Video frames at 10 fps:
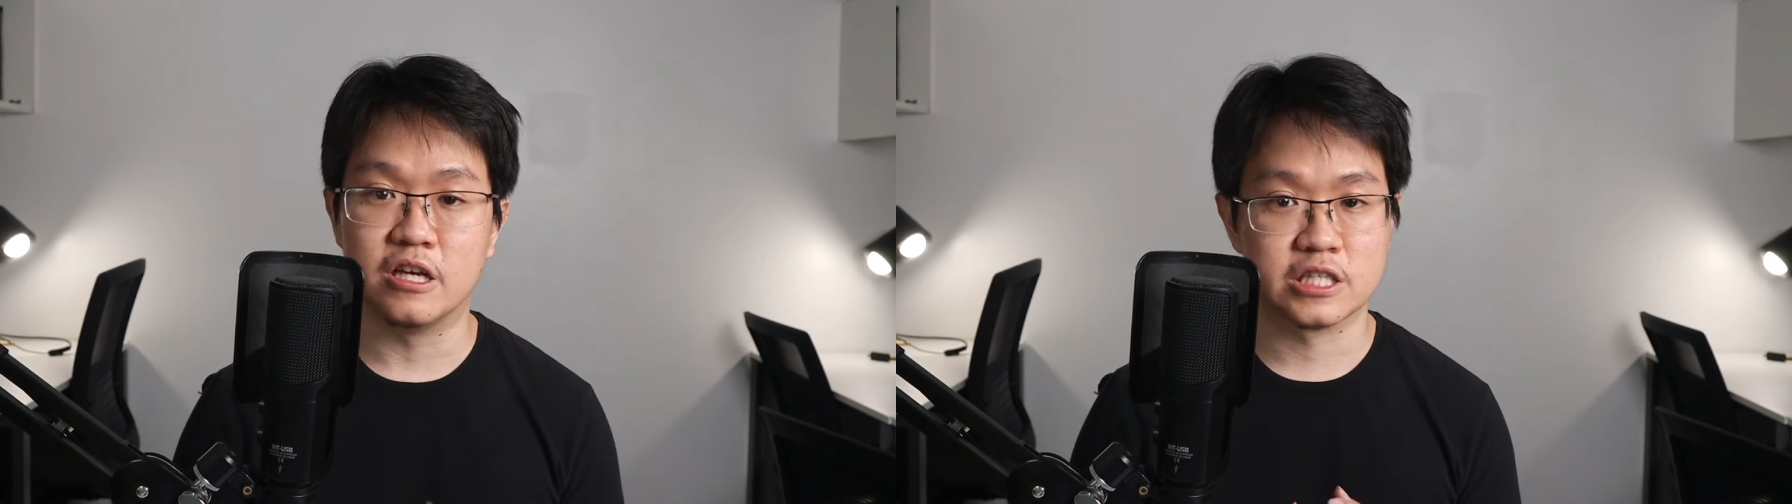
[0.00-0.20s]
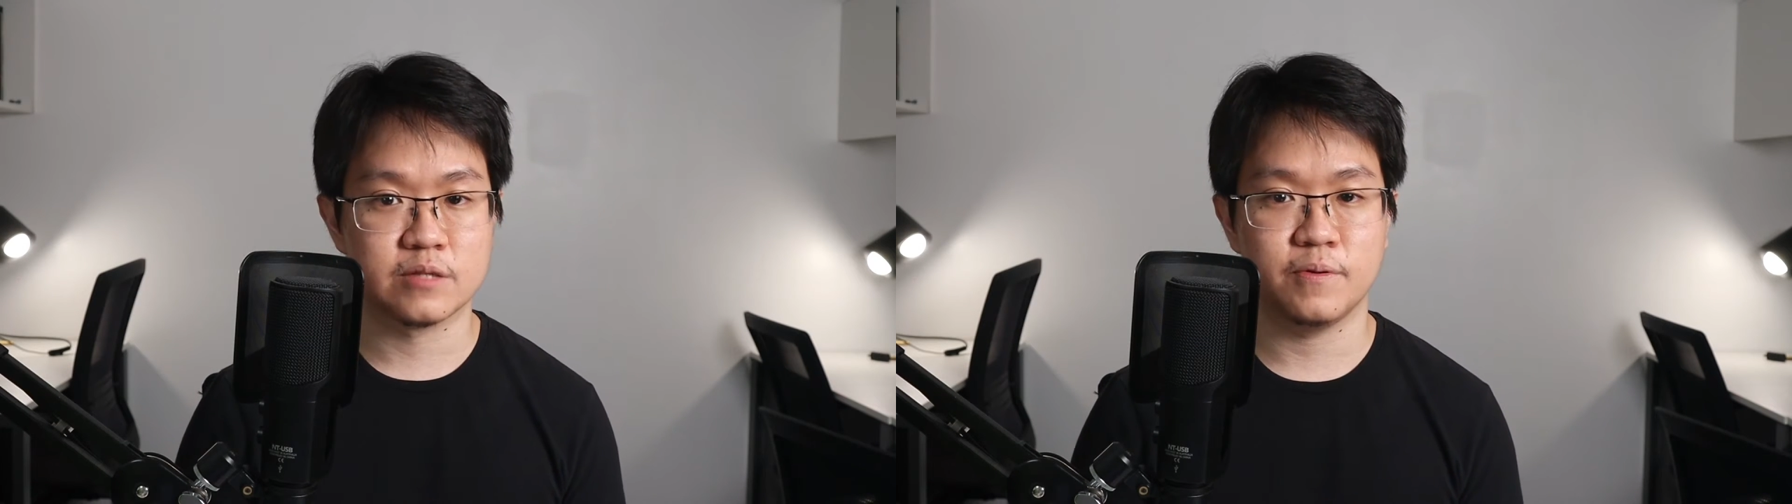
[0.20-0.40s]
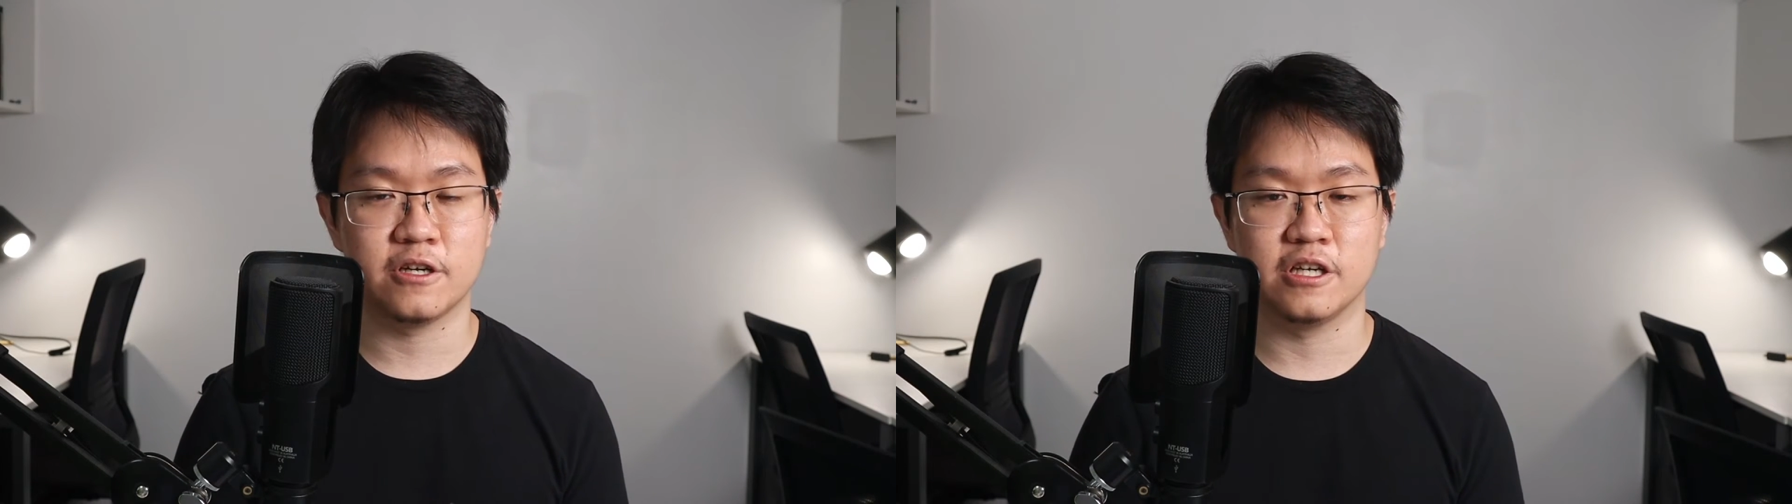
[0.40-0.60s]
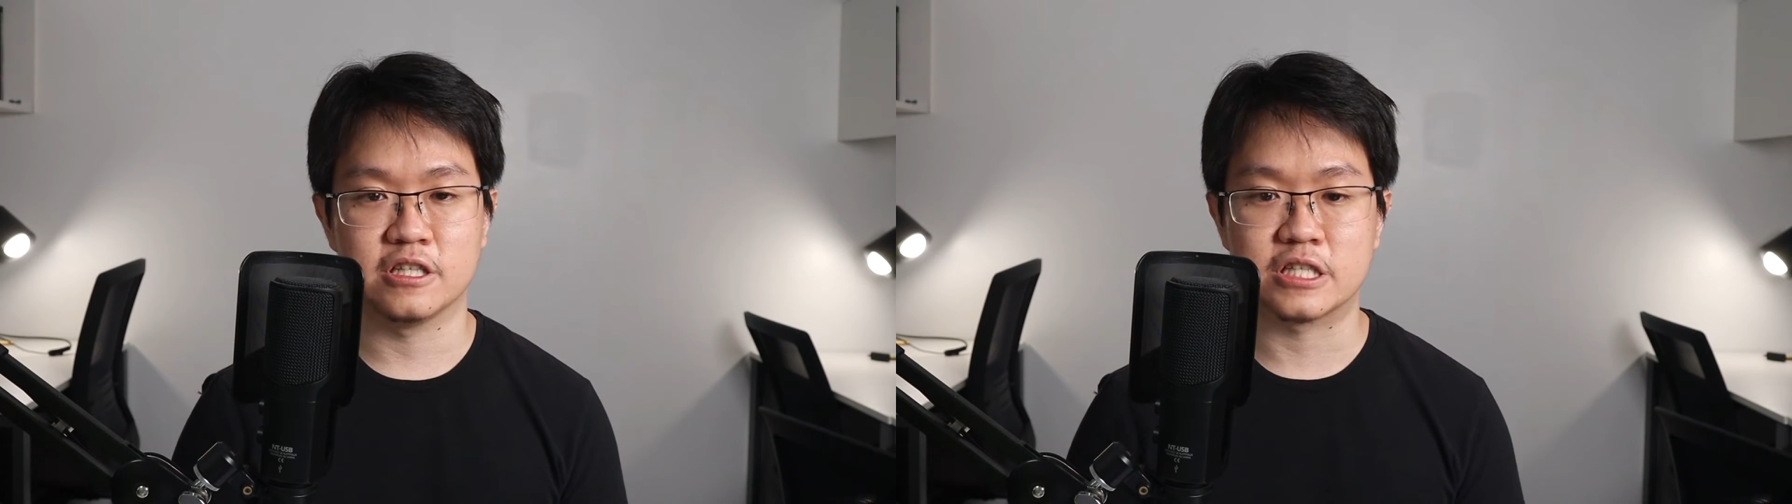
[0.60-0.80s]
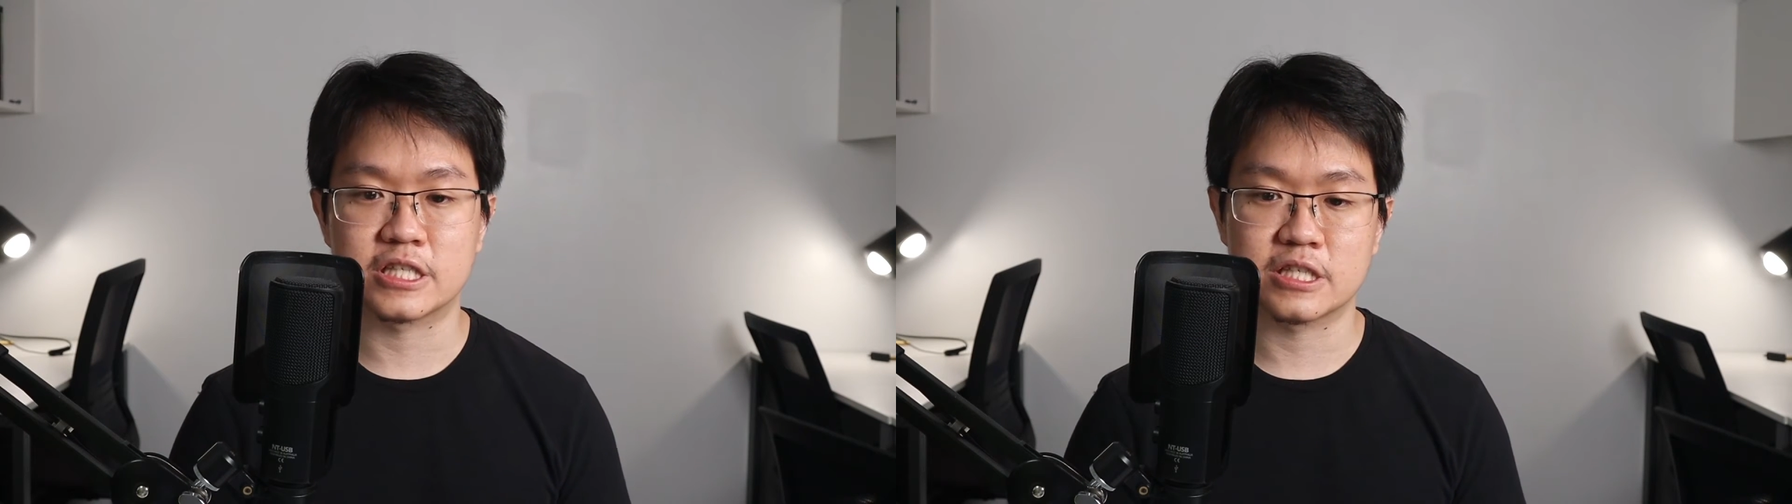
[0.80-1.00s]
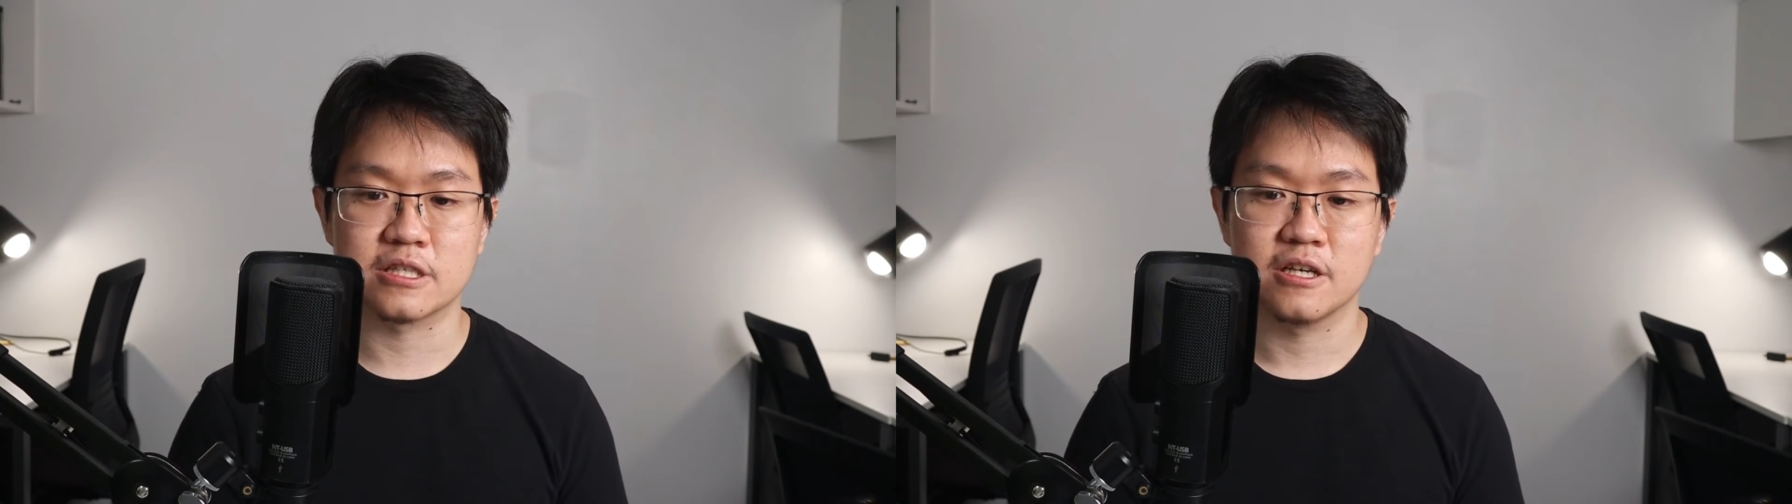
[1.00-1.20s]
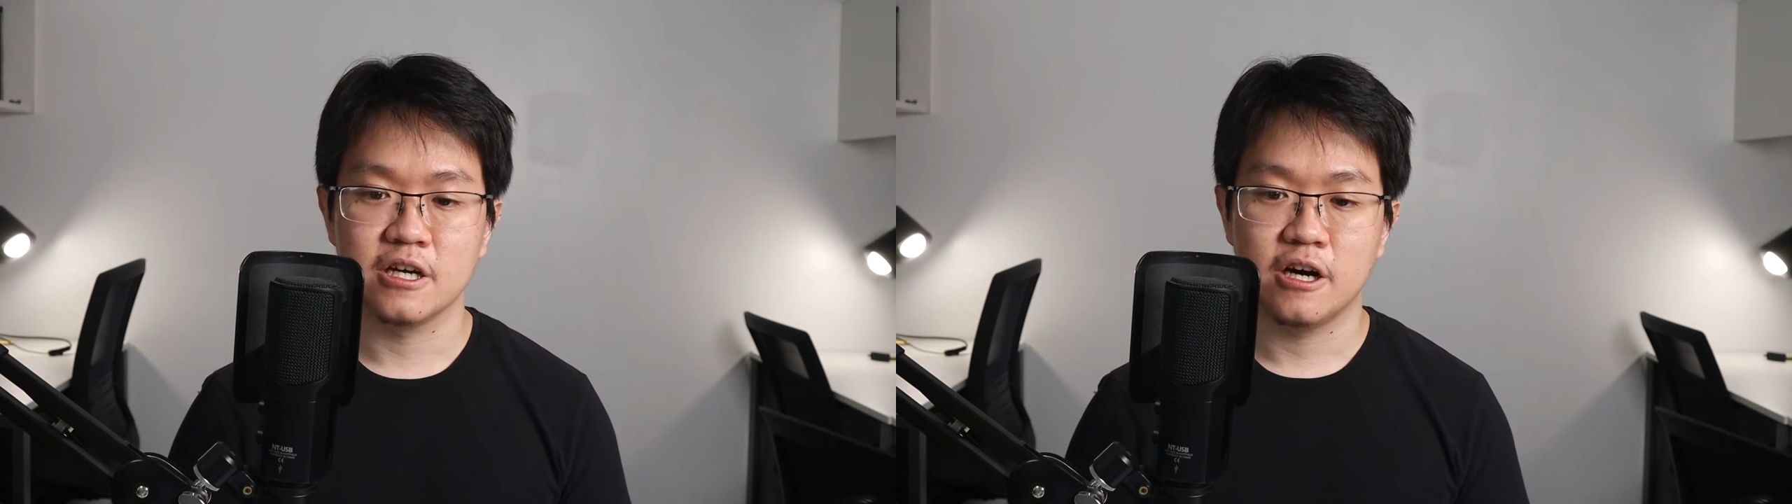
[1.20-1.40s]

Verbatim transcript: experience.